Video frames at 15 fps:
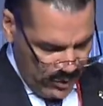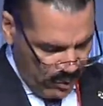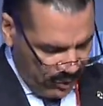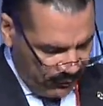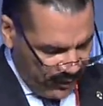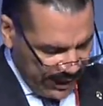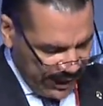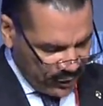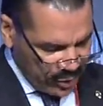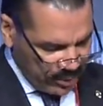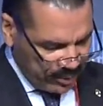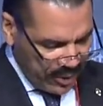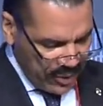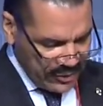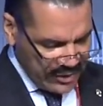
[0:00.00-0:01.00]
or financial
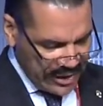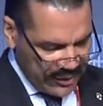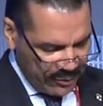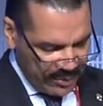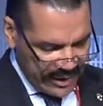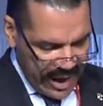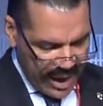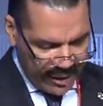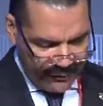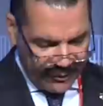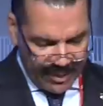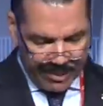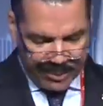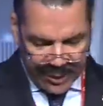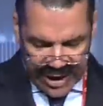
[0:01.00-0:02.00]
proceeds from
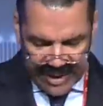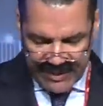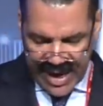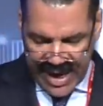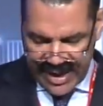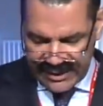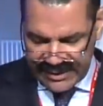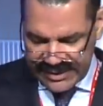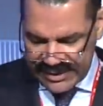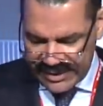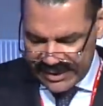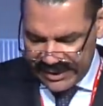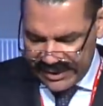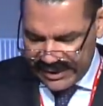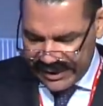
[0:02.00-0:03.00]
counterfeit brake pads
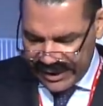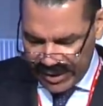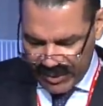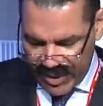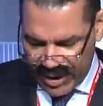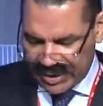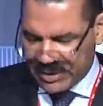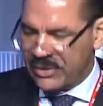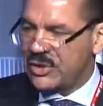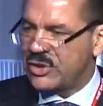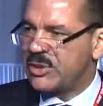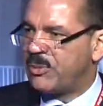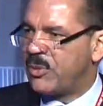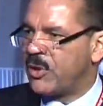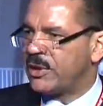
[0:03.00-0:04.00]
earmarked to
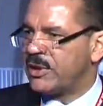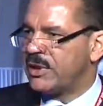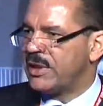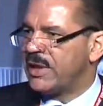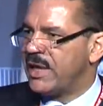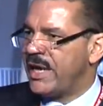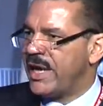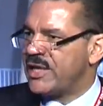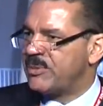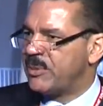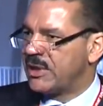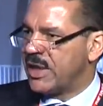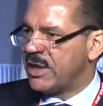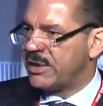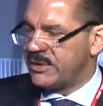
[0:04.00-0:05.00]
support
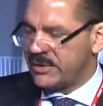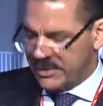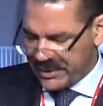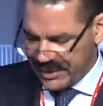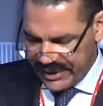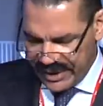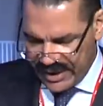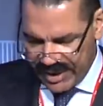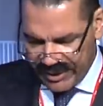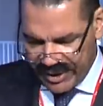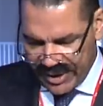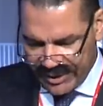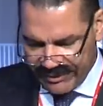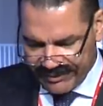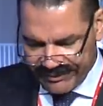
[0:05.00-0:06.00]
Hezbollah in
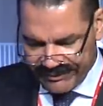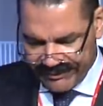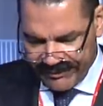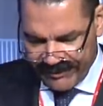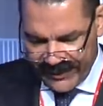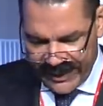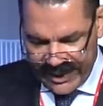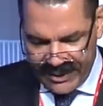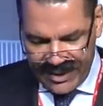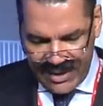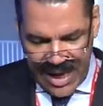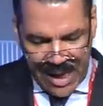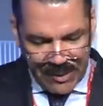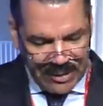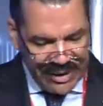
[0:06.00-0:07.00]
Lebanon.
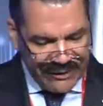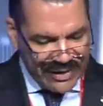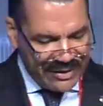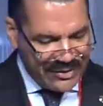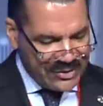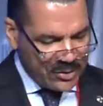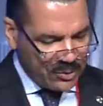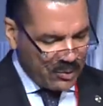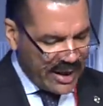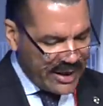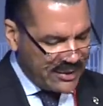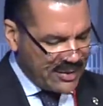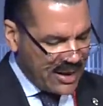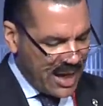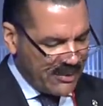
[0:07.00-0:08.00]
I believe that it is the
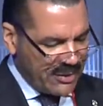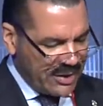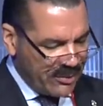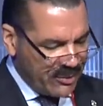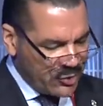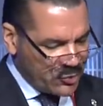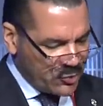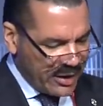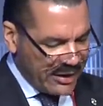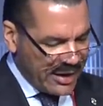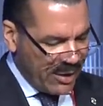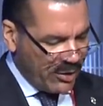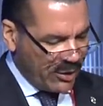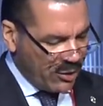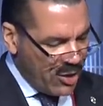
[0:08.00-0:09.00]
right time to demonstrate
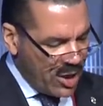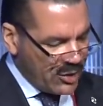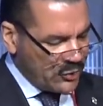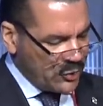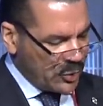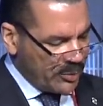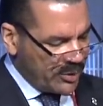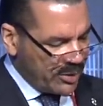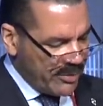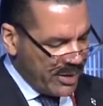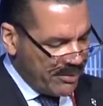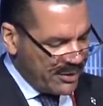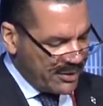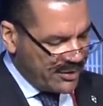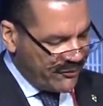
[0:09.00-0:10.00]
our long-term
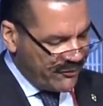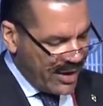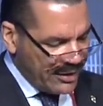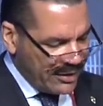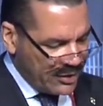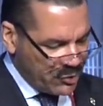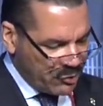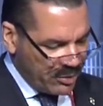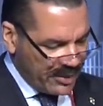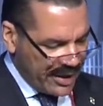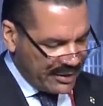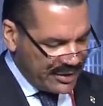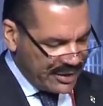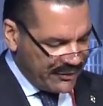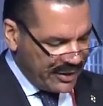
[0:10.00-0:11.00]
commitment to fighting this criminal
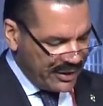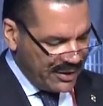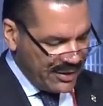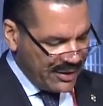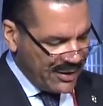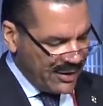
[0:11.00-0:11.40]
activity